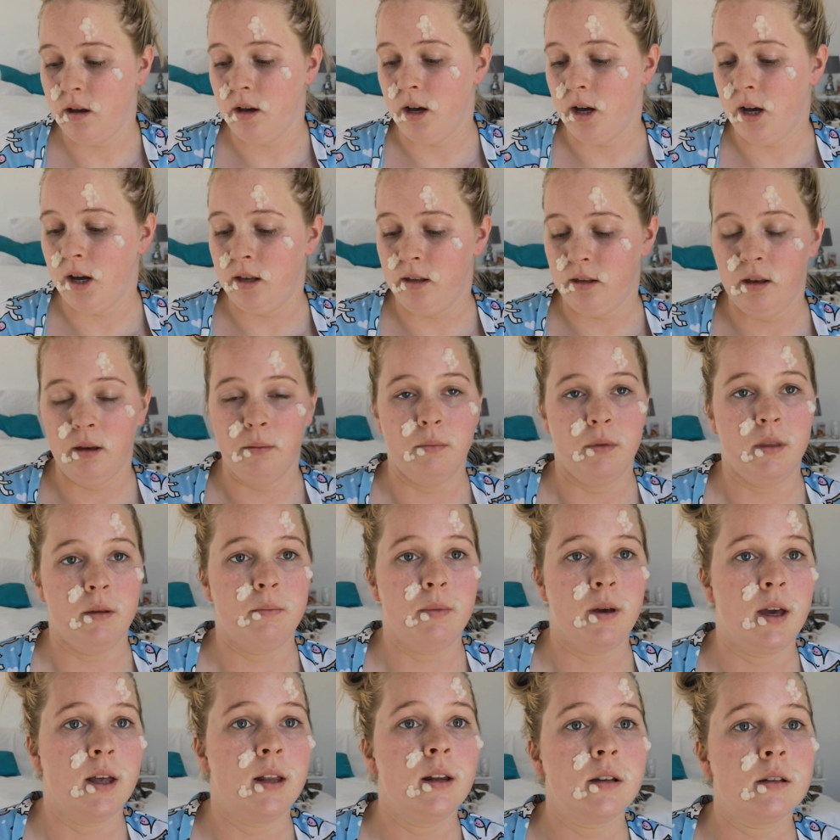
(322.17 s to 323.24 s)
I am the
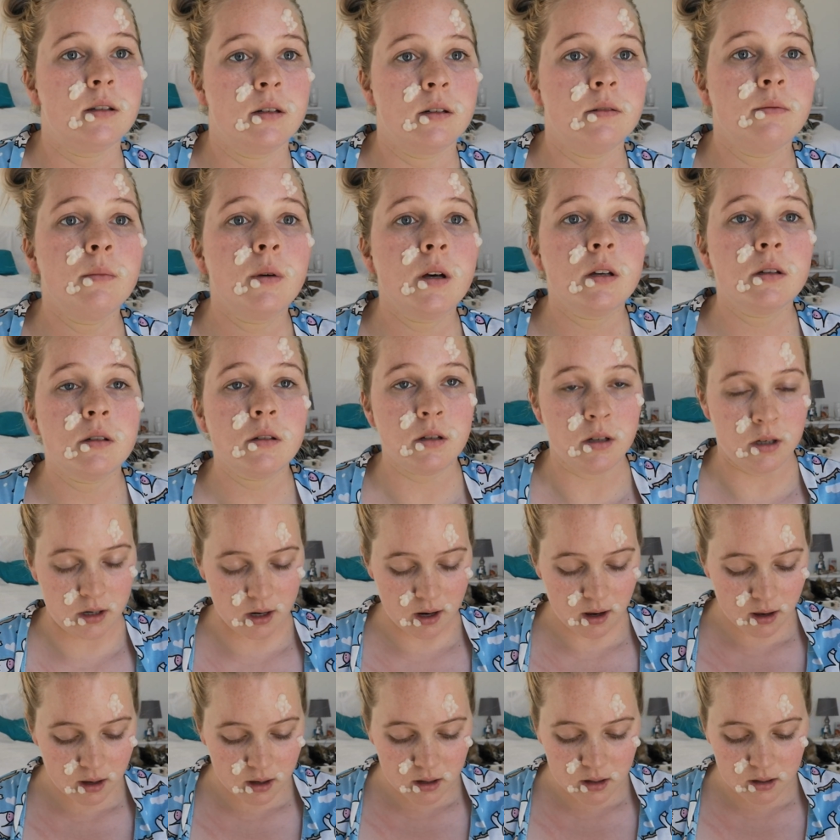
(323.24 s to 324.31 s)
palest of most
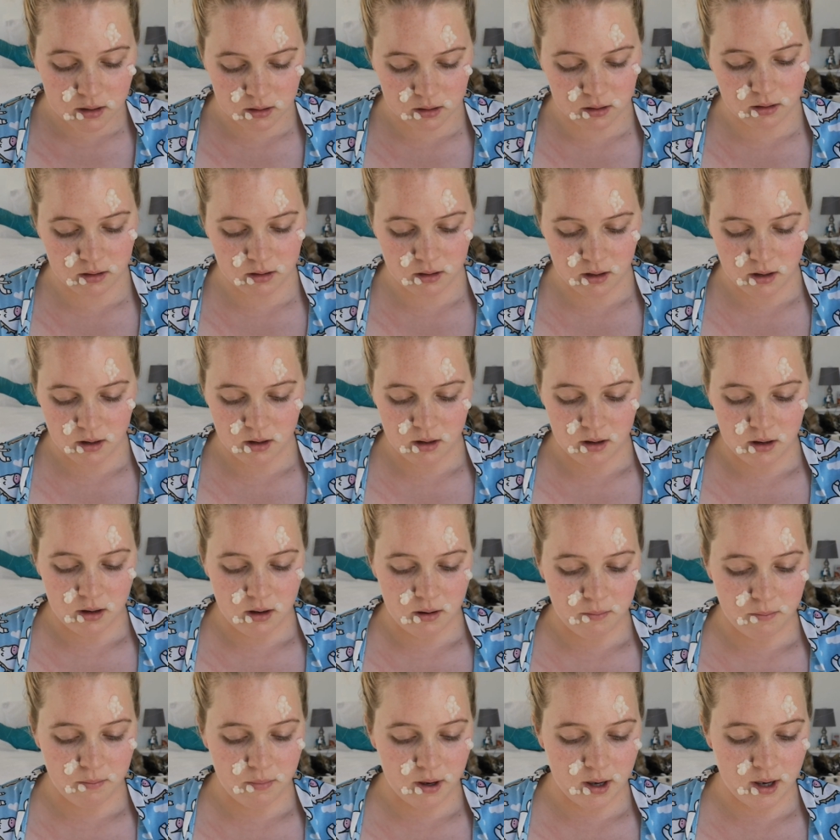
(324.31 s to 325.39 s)
shades.
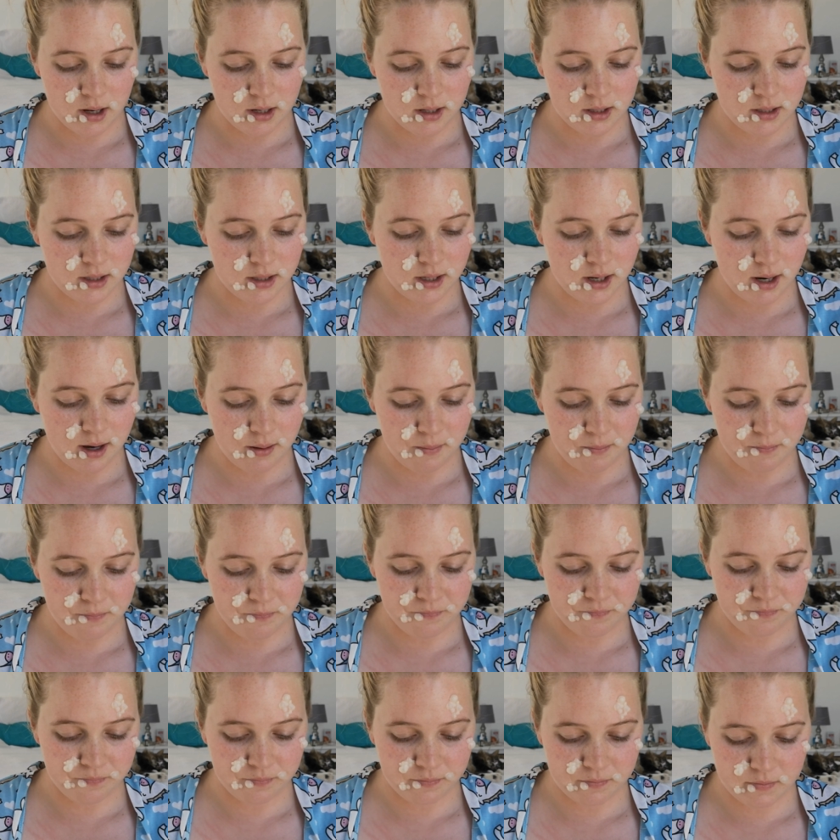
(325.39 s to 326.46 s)
But
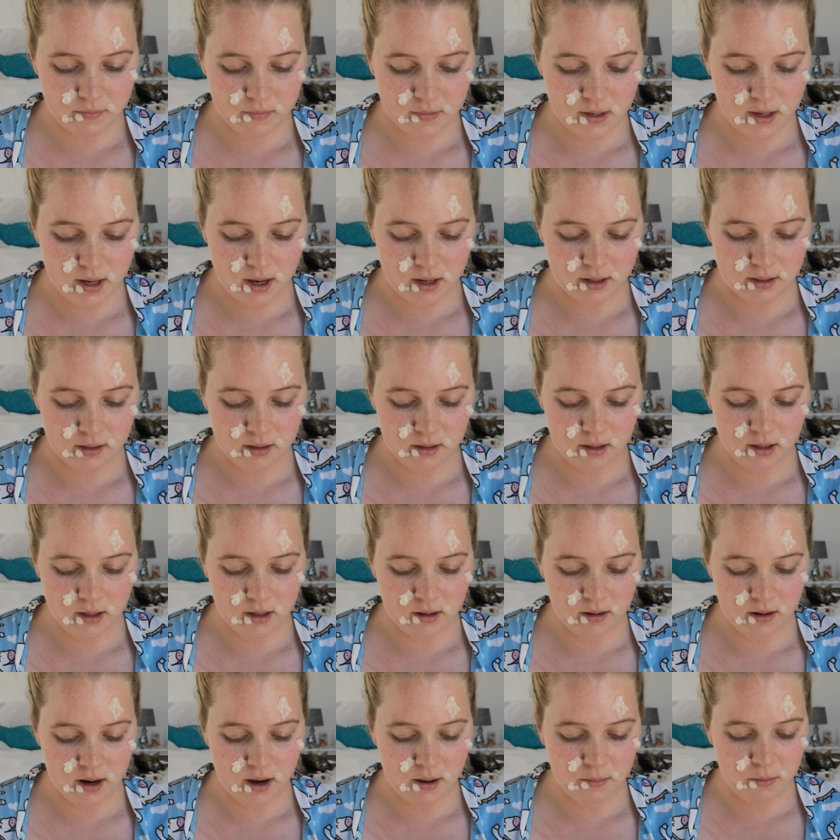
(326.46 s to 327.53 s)
yeah, so you're gonna
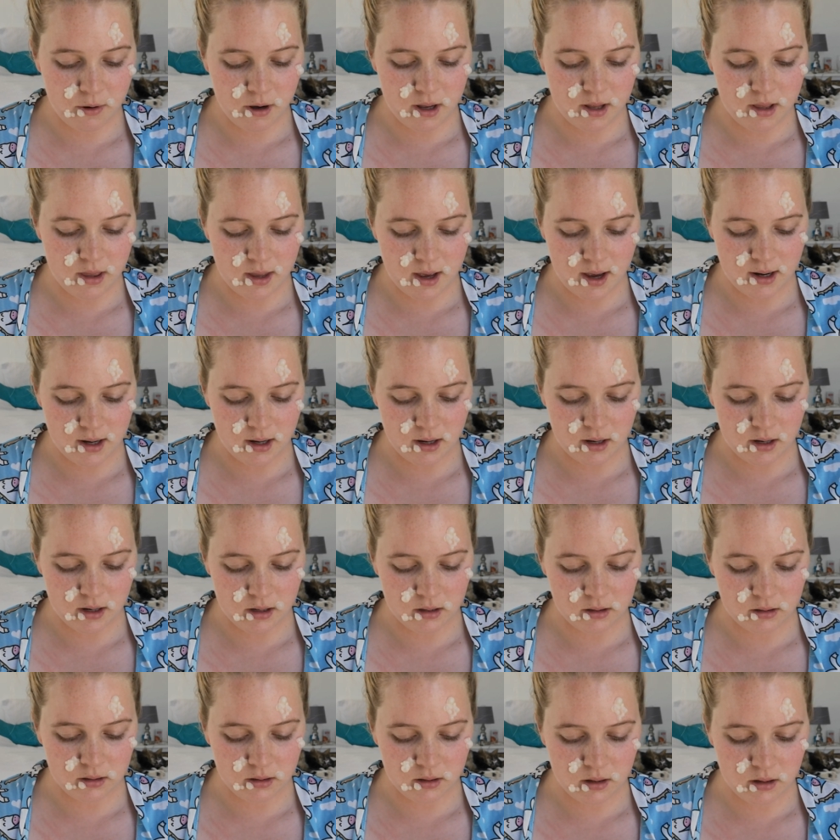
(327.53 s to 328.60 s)
grab one that
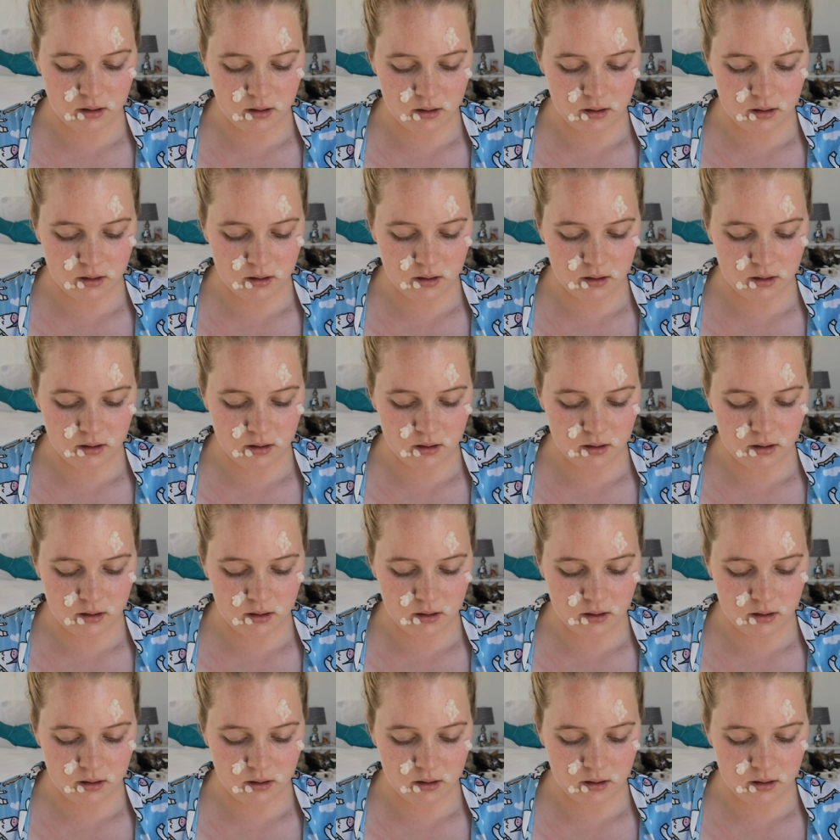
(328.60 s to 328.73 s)
is